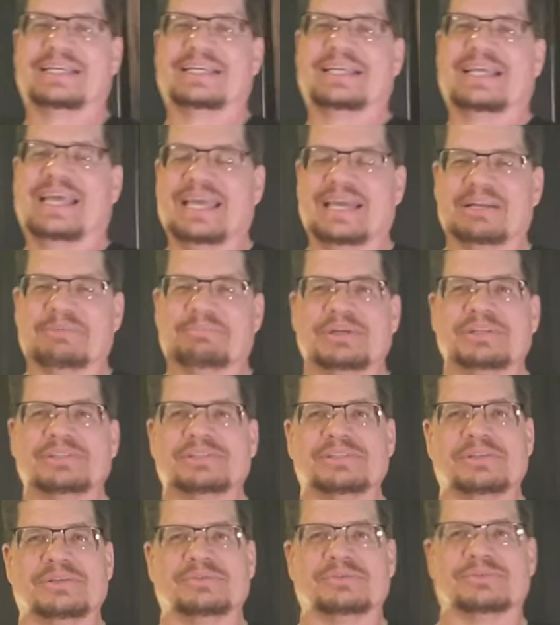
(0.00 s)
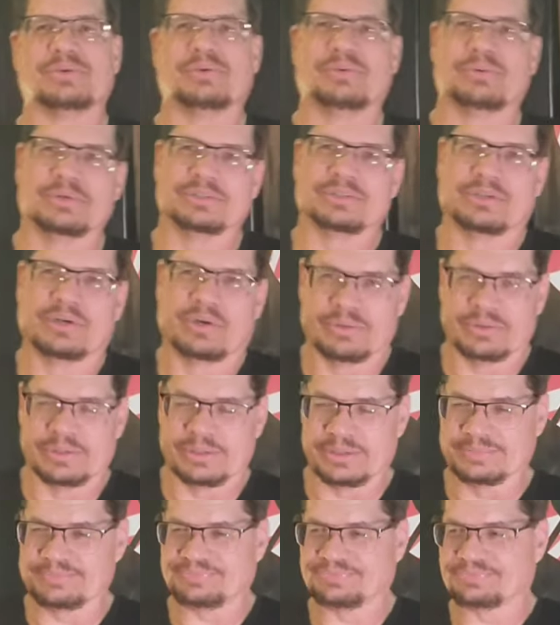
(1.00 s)
I had a bunch of those toys growing
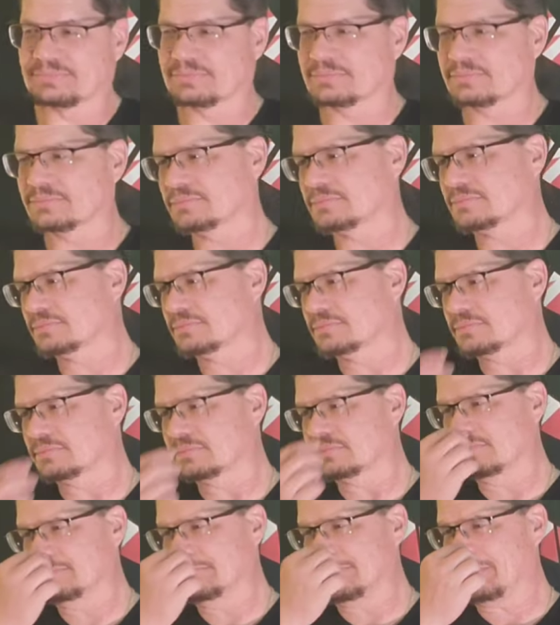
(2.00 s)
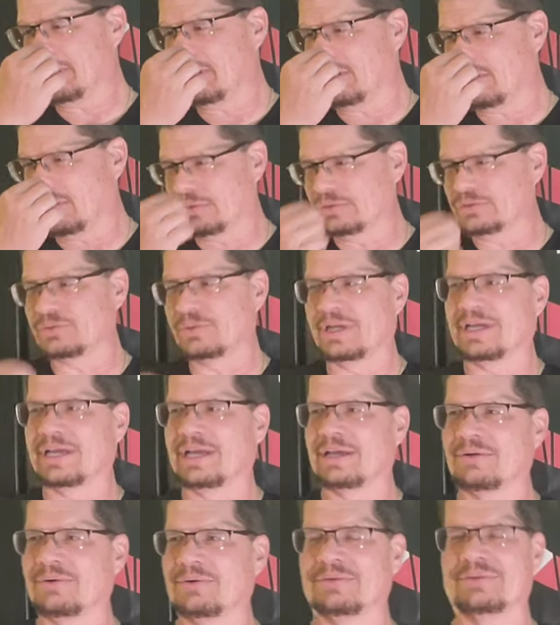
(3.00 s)
up. Of course, when I
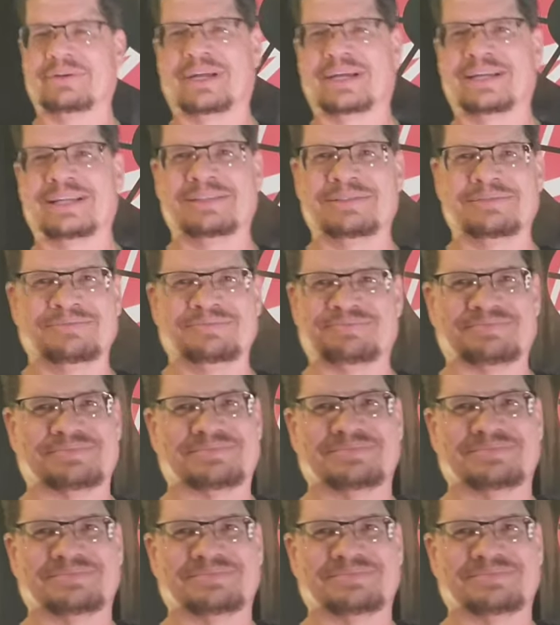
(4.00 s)
got older, I didn't,